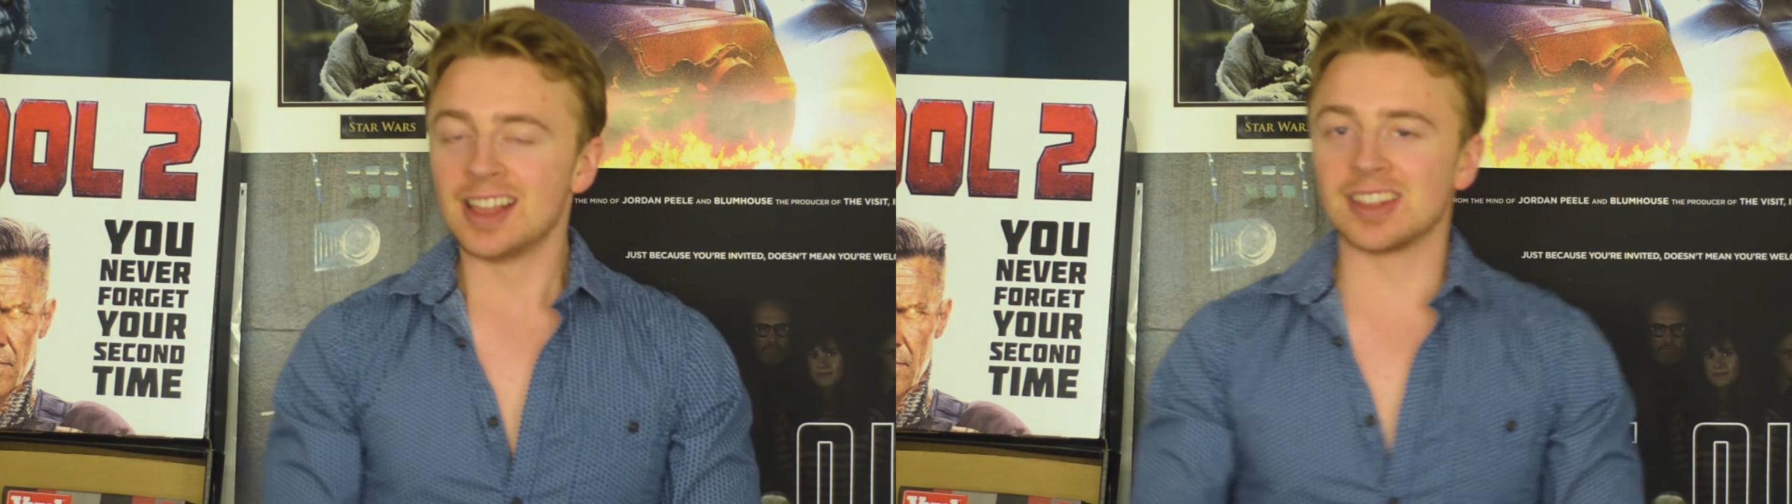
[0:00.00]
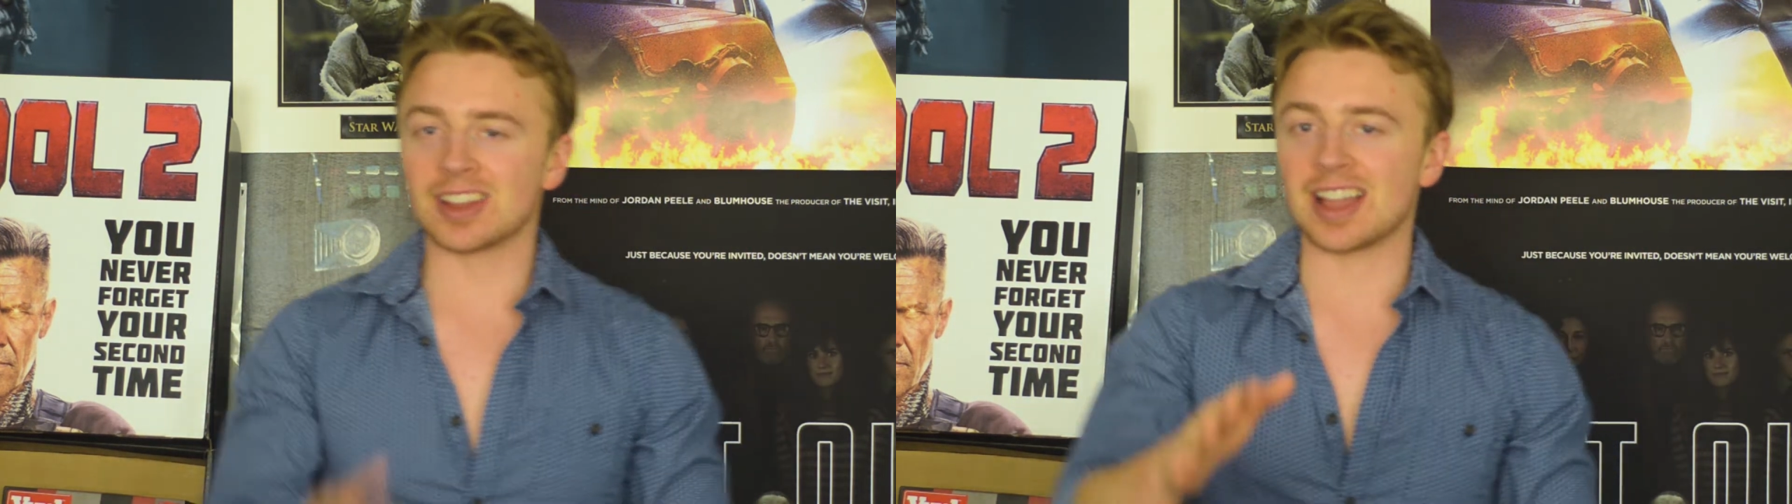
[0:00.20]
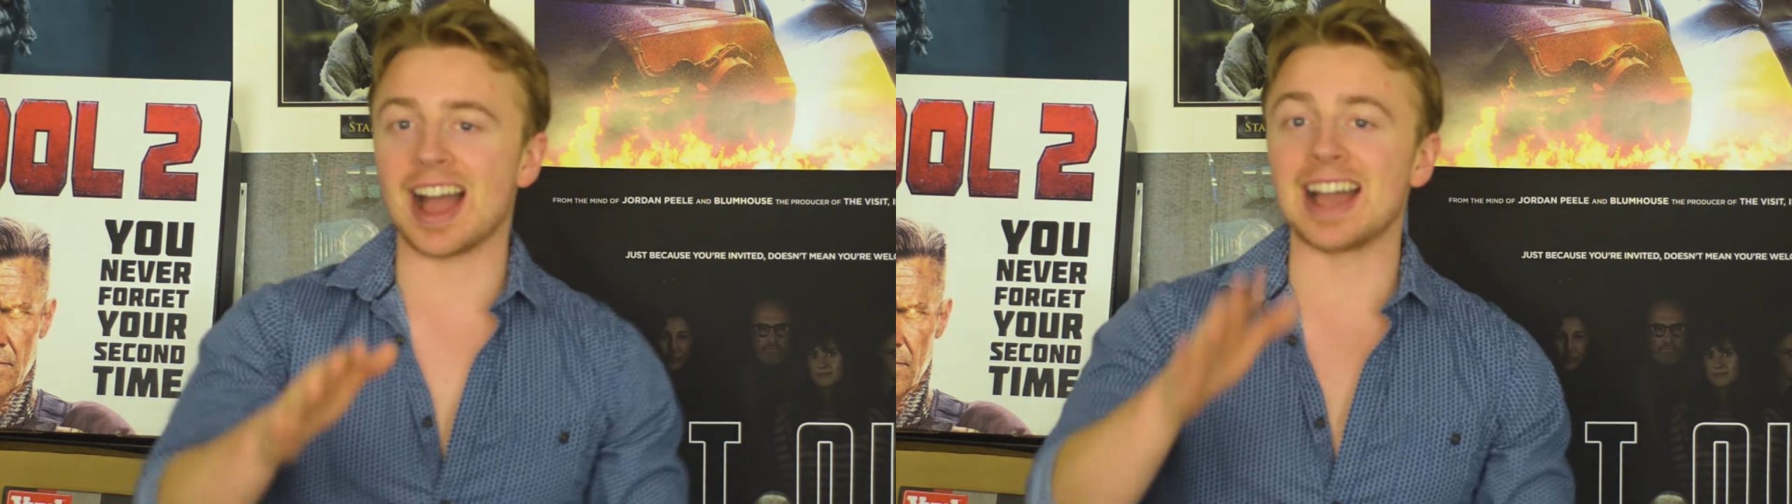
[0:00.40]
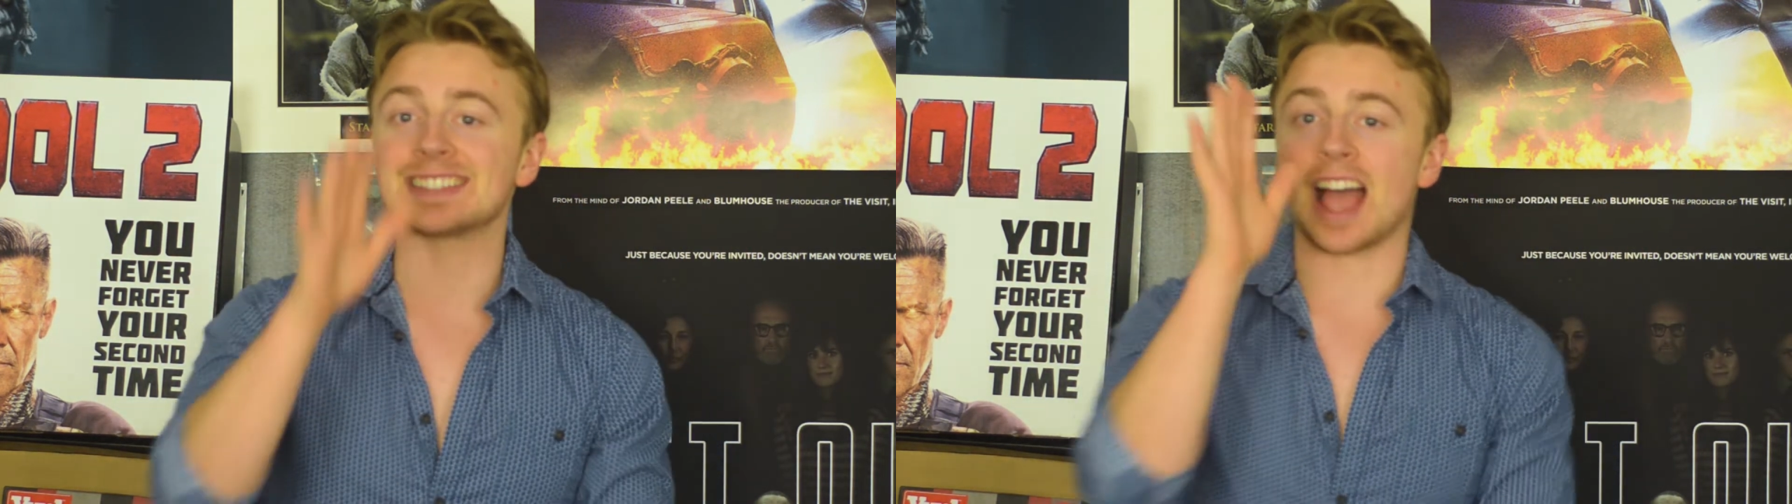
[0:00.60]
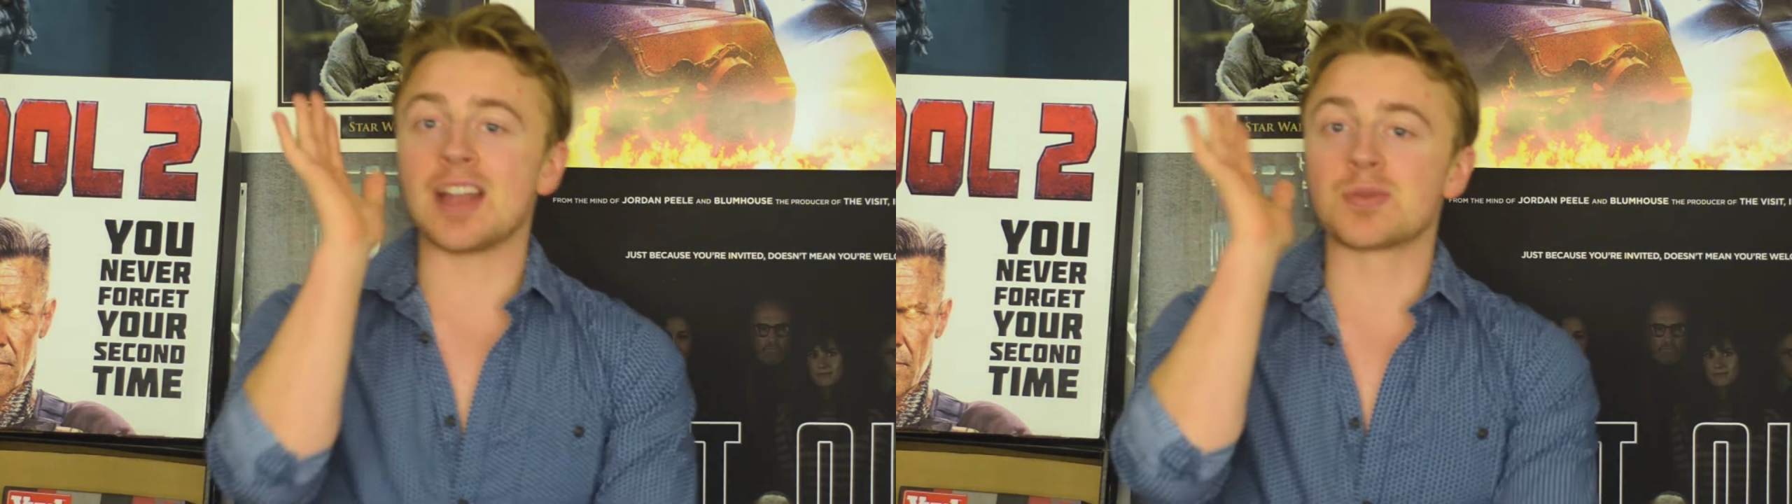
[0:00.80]
Look guys,
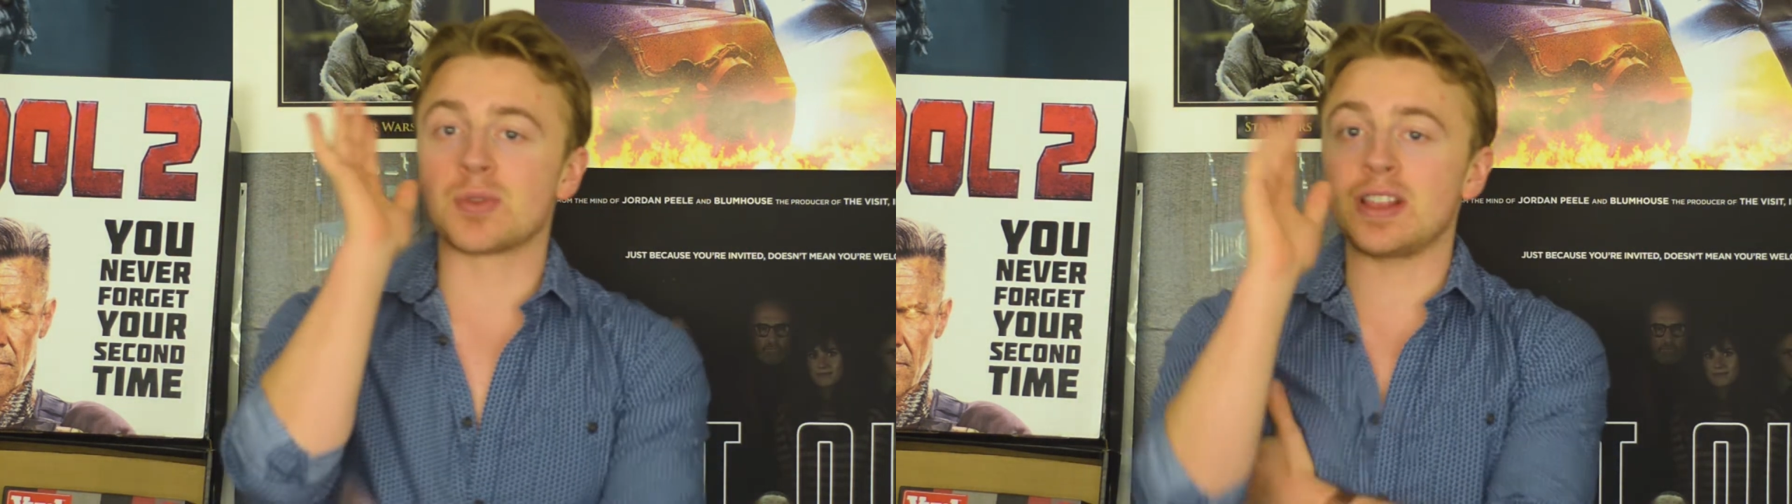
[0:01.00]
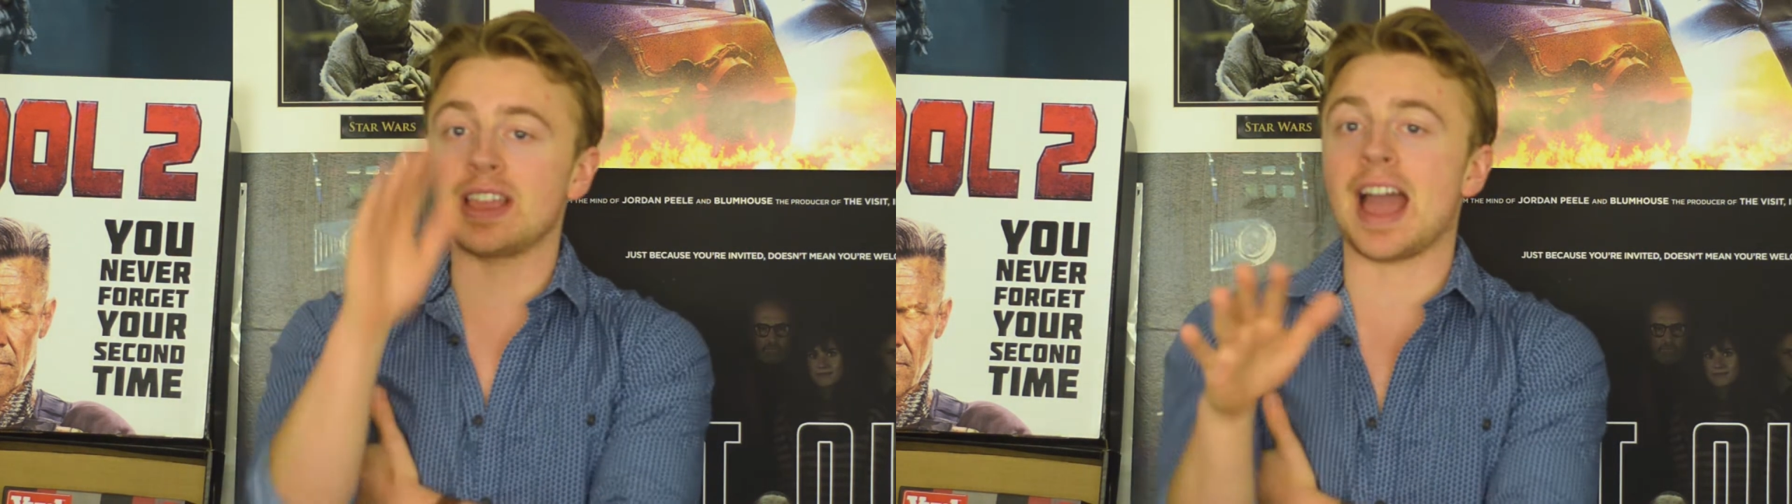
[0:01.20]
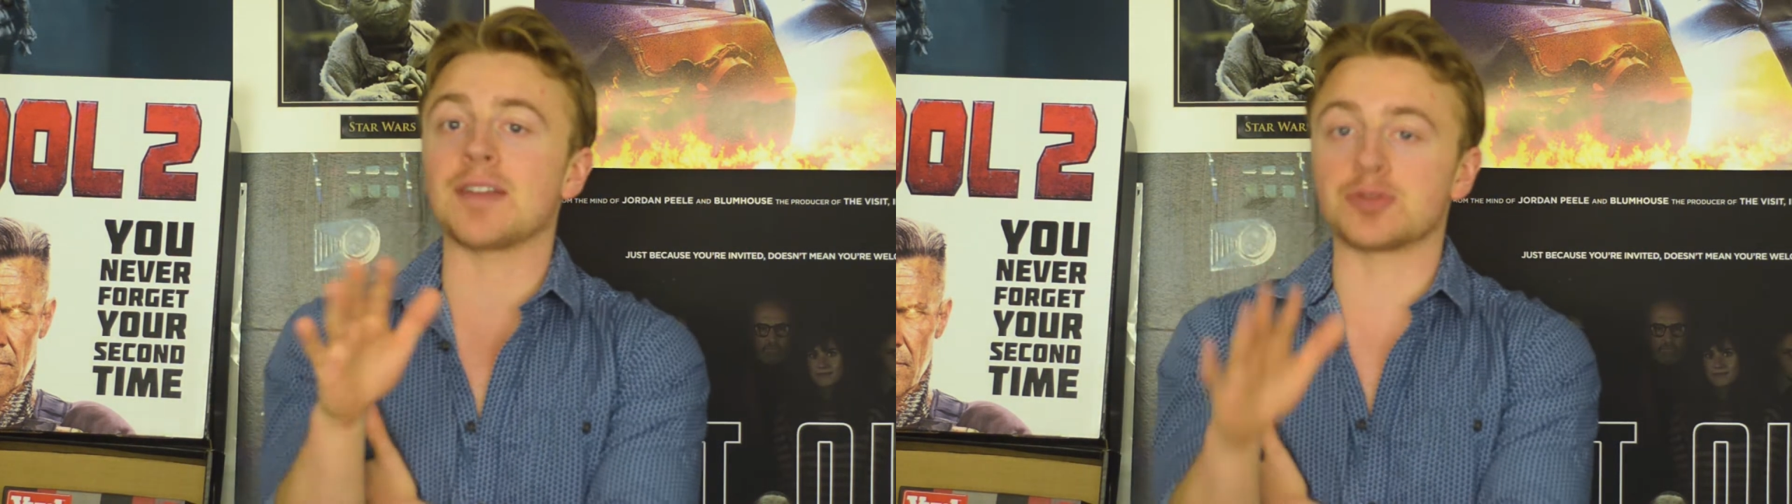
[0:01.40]
I really have